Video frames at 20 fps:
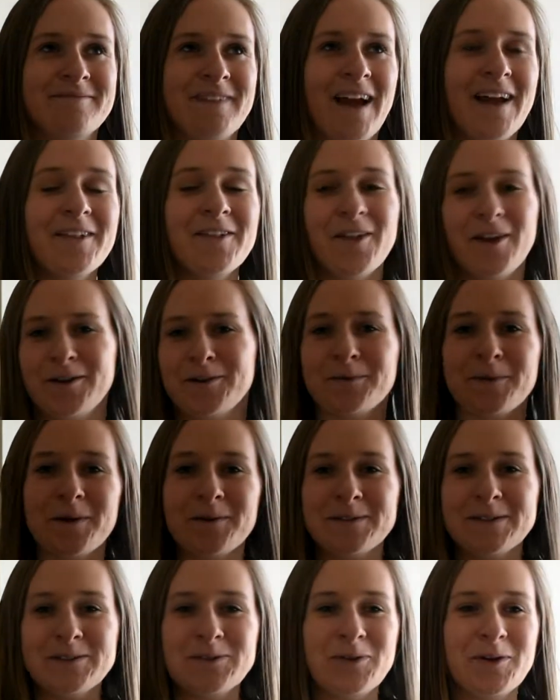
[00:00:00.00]
liked what I
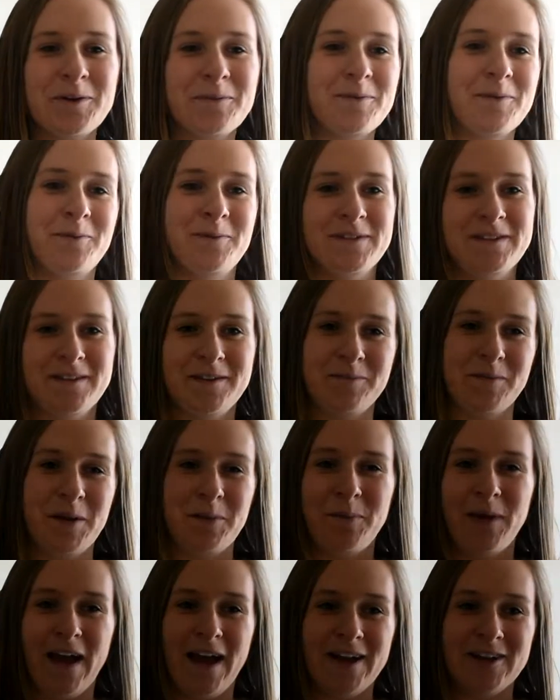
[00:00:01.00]
was doing, but it wasn't my
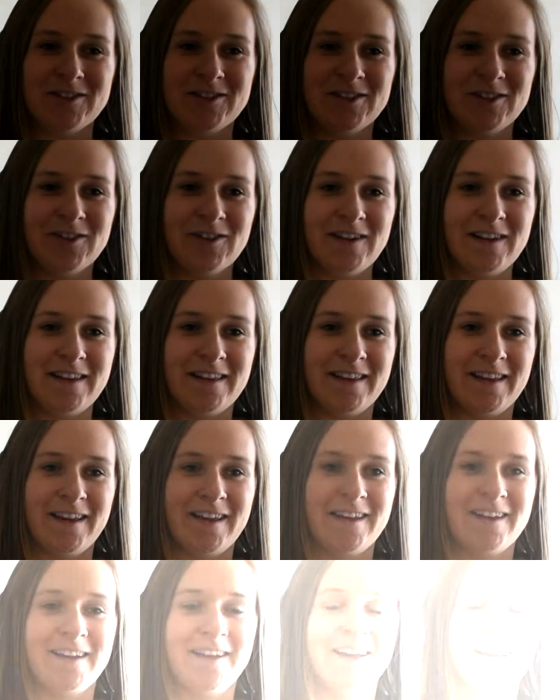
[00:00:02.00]
passion or
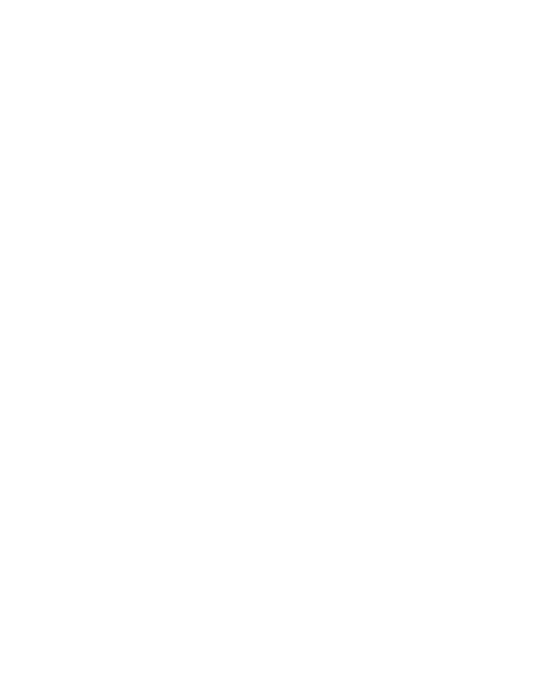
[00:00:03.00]
anything.